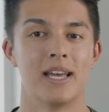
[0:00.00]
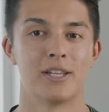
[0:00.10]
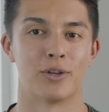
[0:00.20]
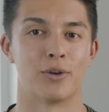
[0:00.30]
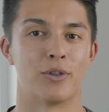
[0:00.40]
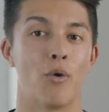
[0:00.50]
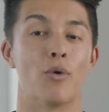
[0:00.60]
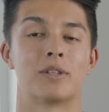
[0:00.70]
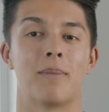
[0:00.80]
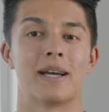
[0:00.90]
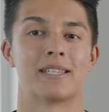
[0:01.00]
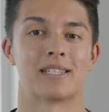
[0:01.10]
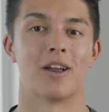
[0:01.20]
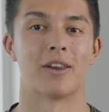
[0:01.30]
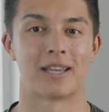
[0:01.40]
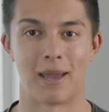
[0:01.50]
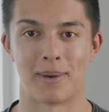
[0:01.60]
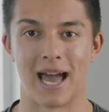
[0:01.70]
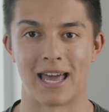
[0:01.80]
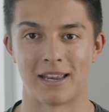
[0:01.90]
So the automatic slider came
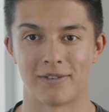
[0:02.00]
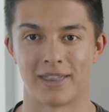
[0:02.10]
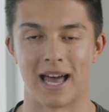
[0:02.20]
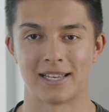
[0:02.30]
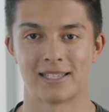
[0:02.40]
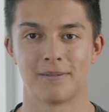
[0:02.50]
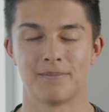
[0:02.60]
in handy for that.